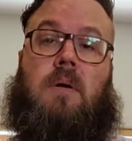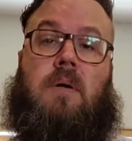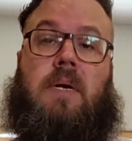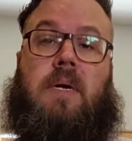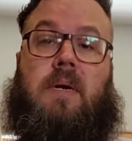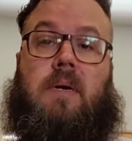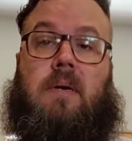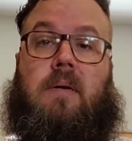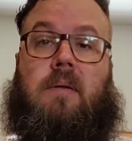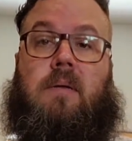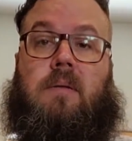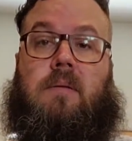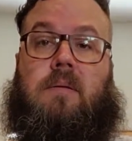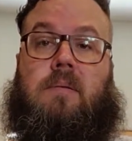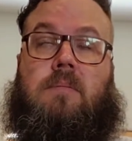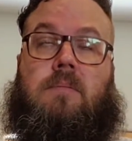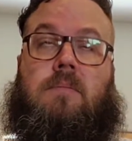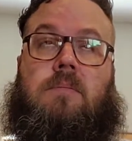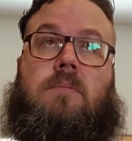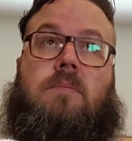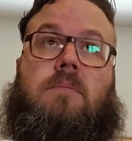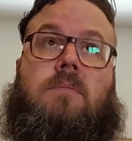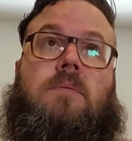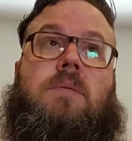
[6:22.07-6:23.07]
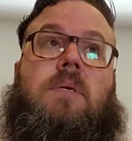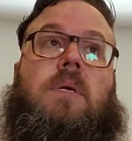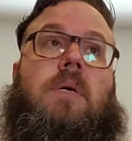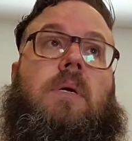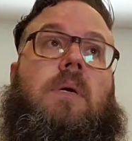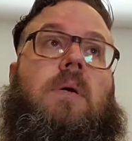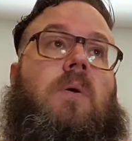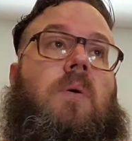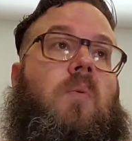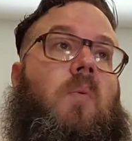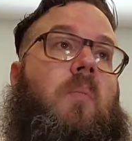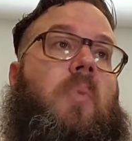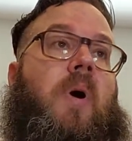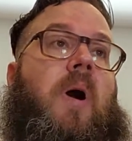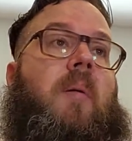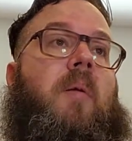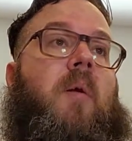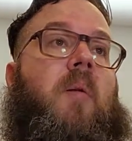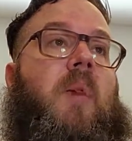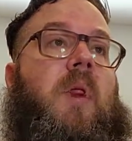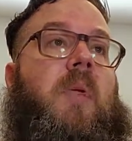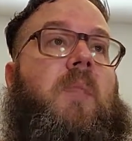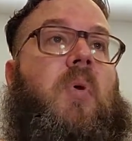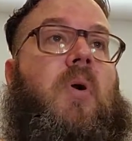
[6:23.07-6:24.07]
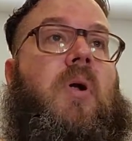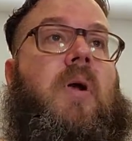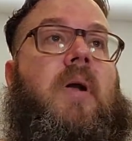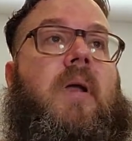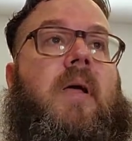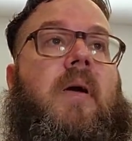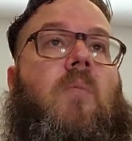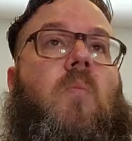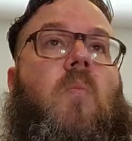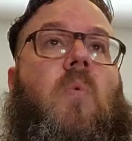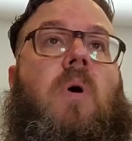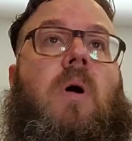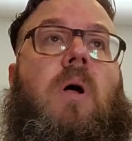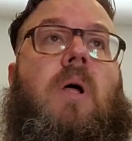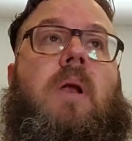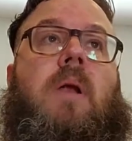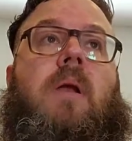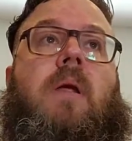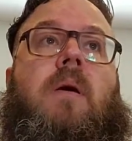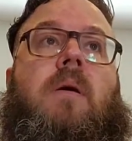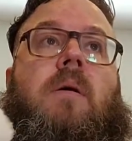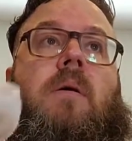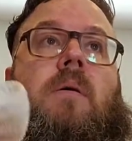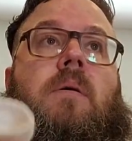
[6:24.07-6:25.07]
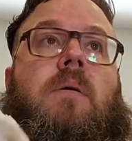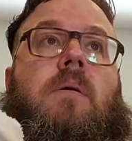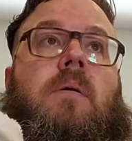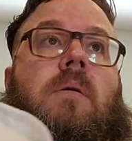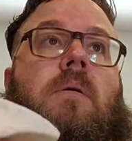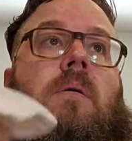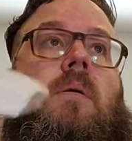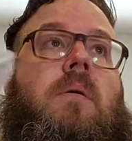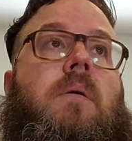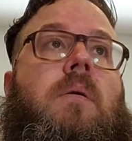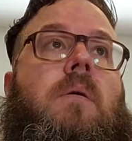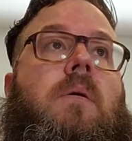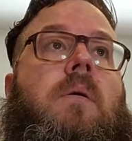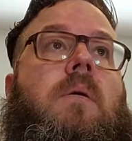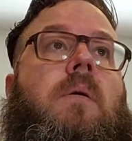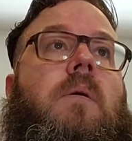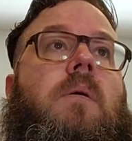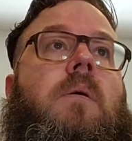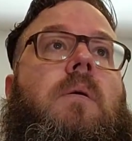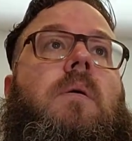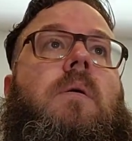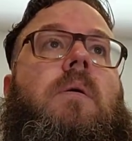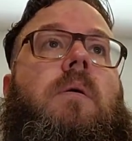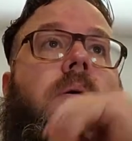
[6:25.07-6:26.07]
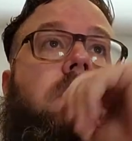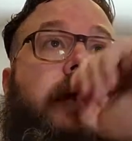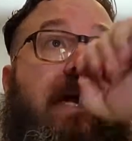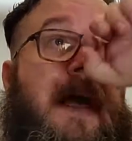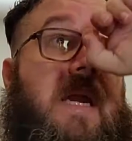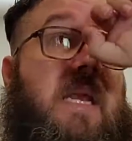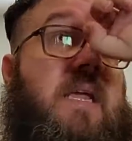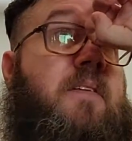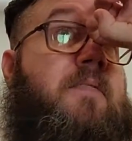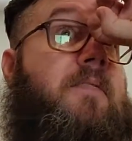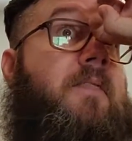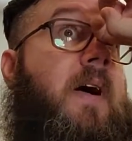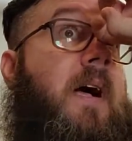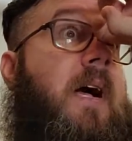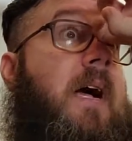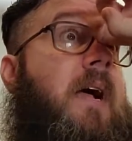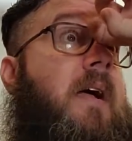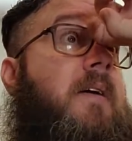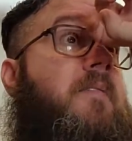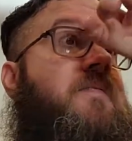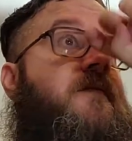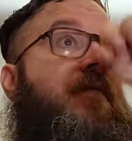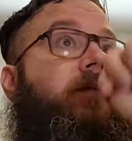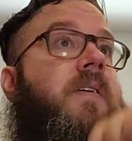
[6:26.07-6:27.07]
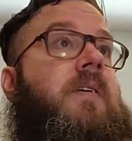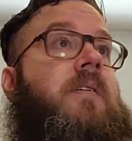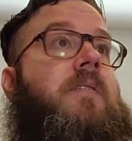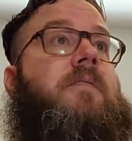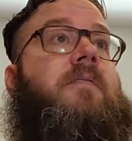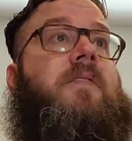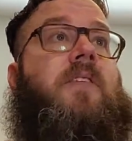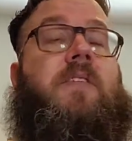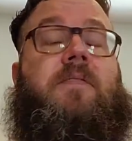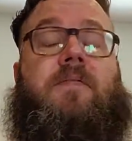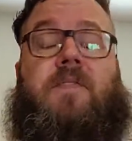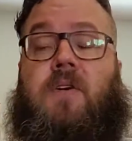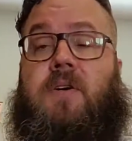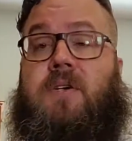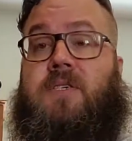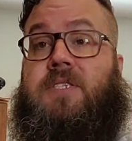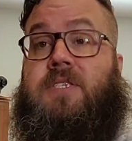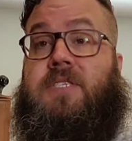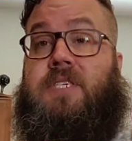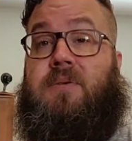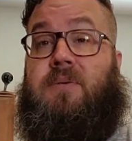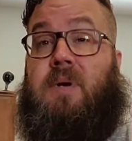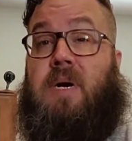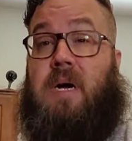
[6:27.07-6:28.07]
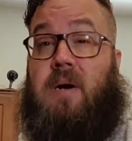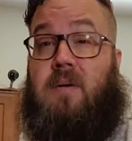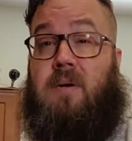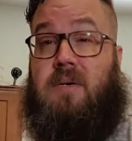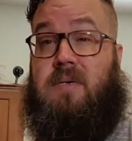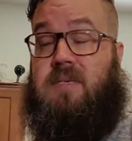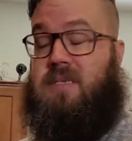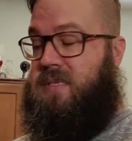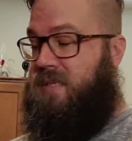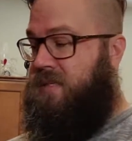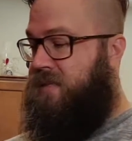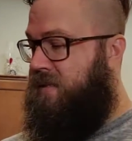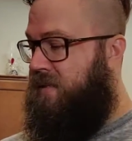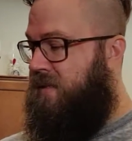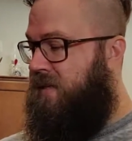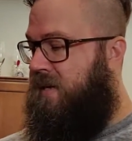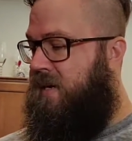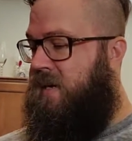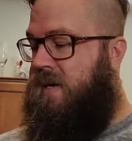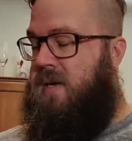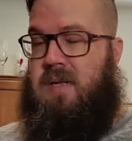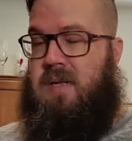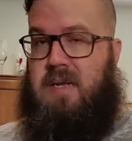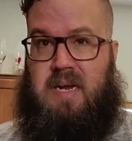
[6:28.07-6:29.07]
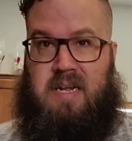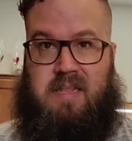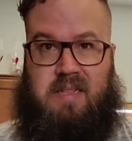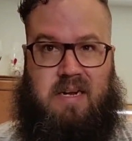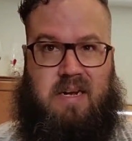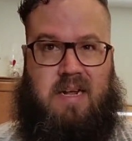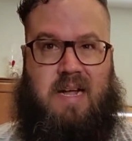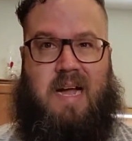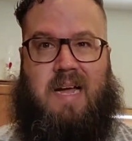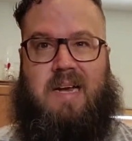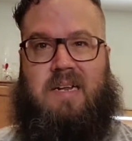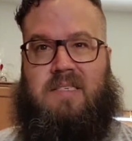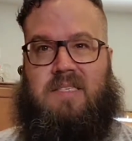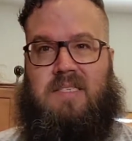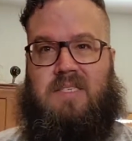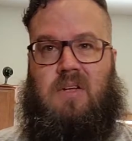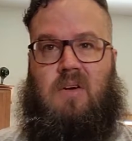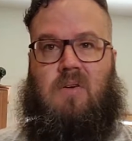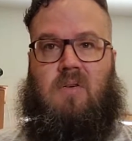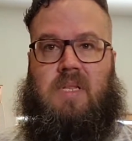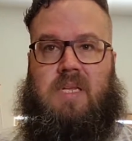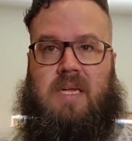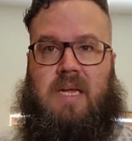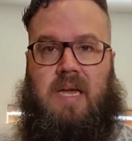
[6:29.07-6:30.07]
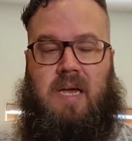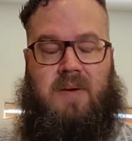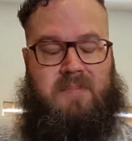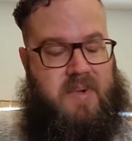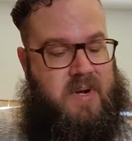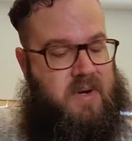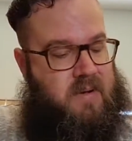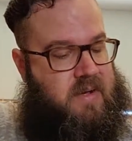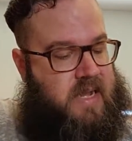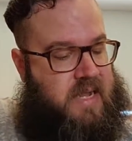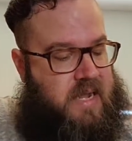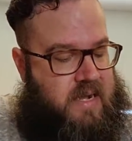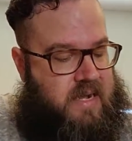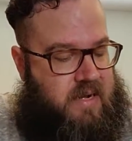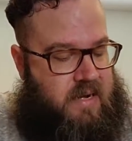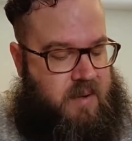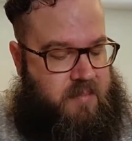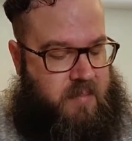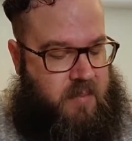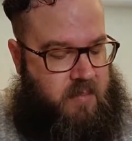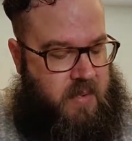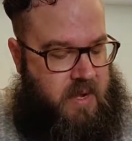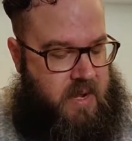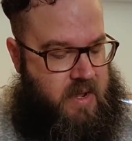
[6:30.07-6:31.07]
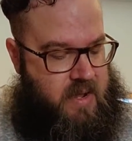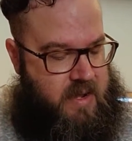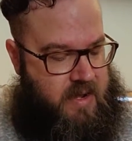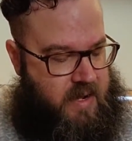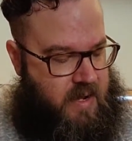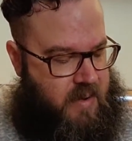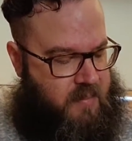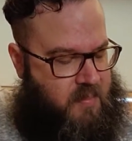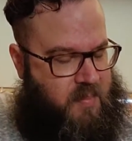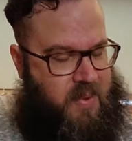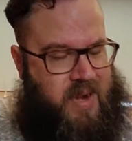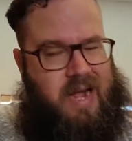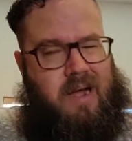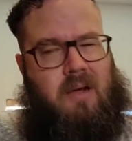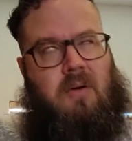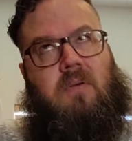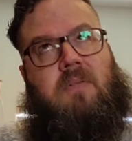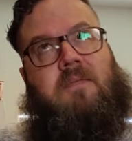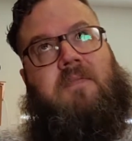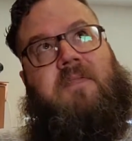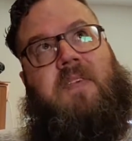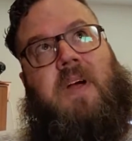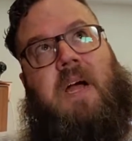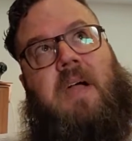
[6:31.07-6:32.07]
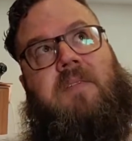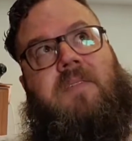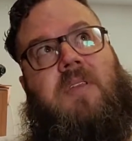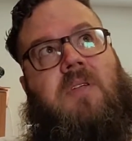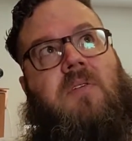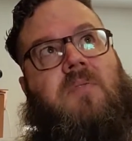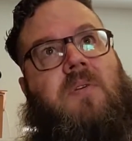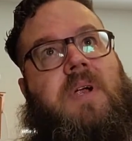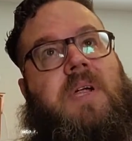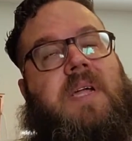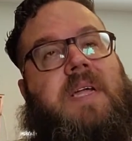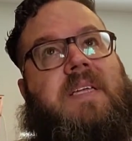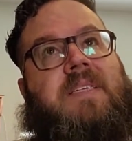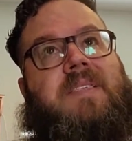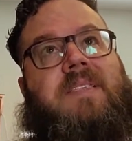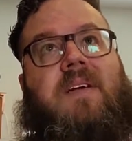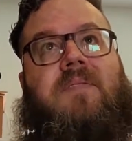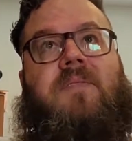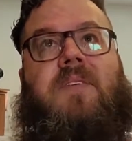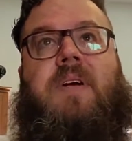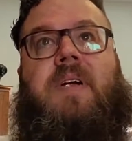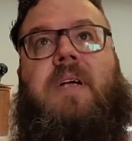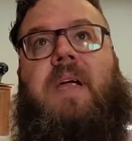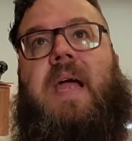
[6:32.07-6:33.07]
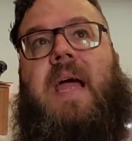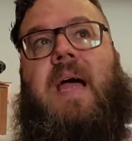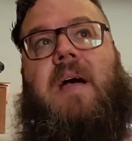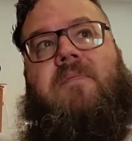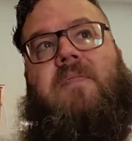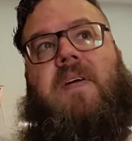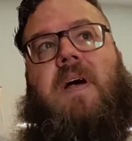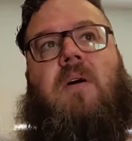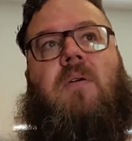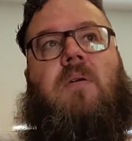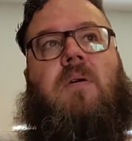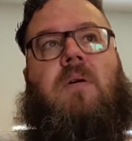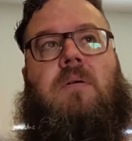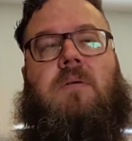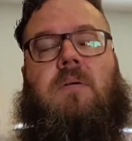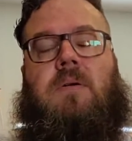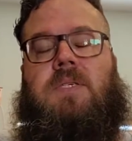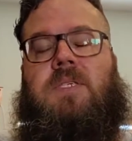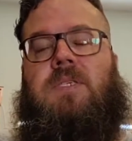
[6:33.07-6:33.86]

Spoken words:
We'll probably put it at 185 for the first 2 hours, and then kind of slowly kick it up about 5 degrees every half hour.